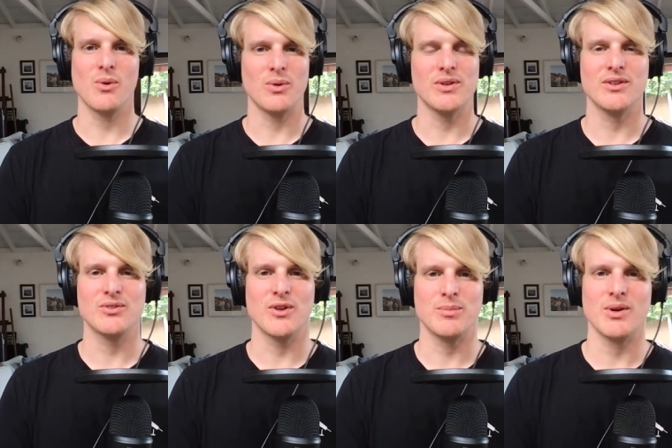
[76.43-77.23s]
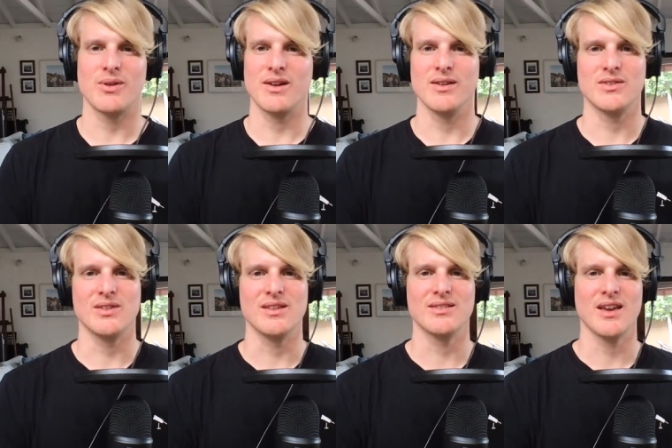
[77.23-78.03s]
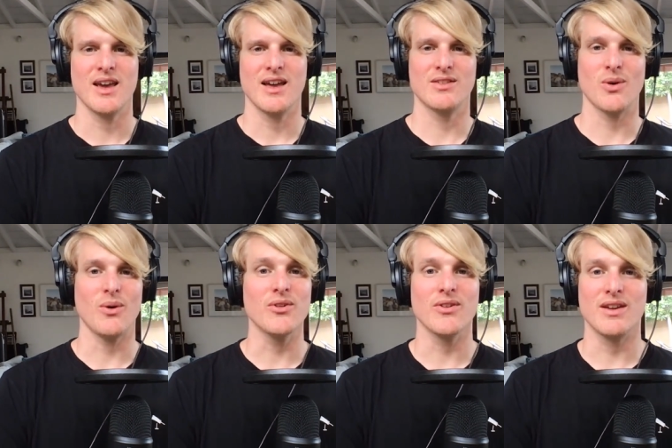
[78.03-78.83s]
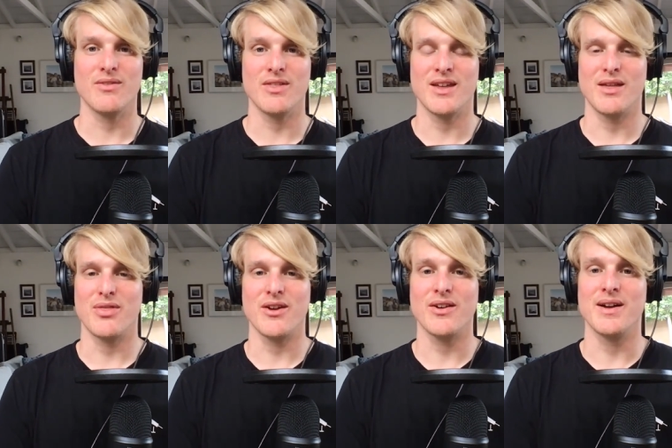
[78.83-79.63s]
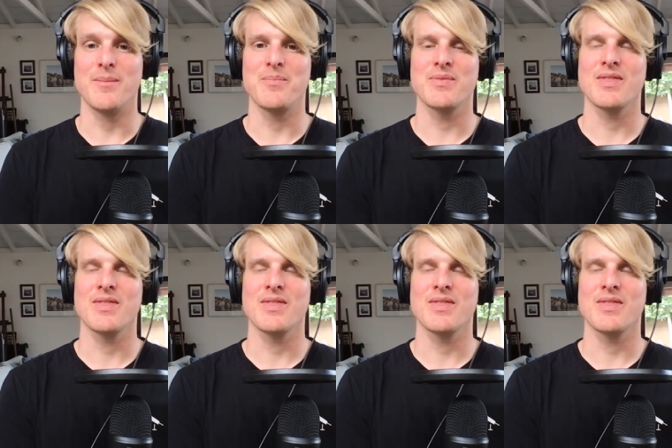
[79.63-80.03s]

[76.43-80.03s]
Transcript: oldest cryptocurrencies. It's older even than Ethereum.